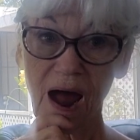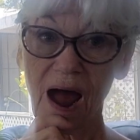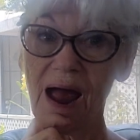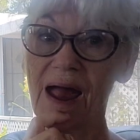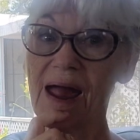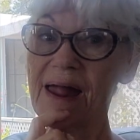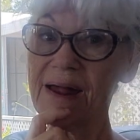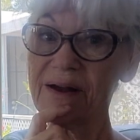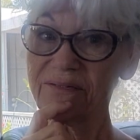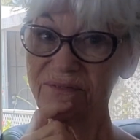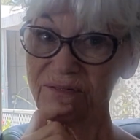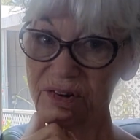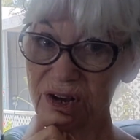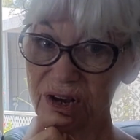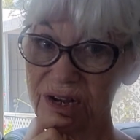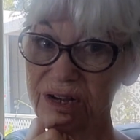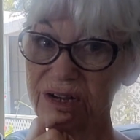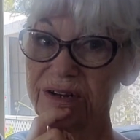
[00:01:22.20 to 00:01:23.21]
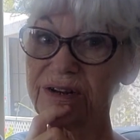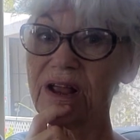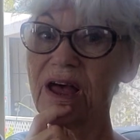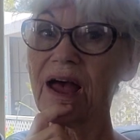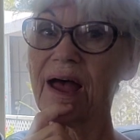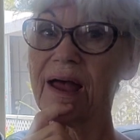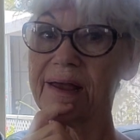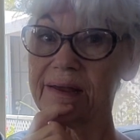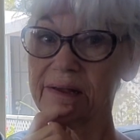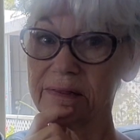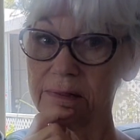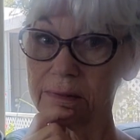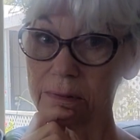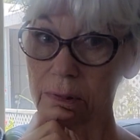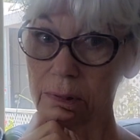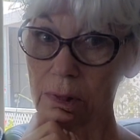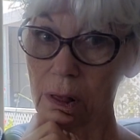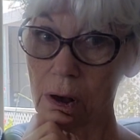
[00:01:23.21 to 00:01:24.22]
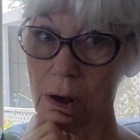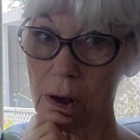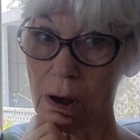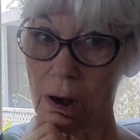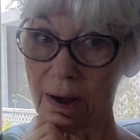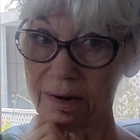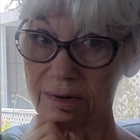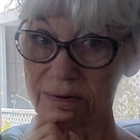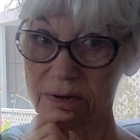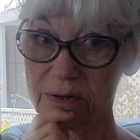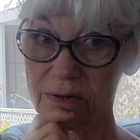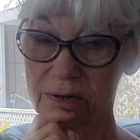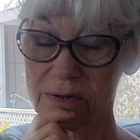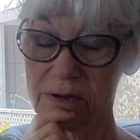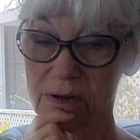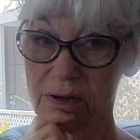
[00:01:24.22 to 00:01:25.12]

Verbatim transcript: I have done a lot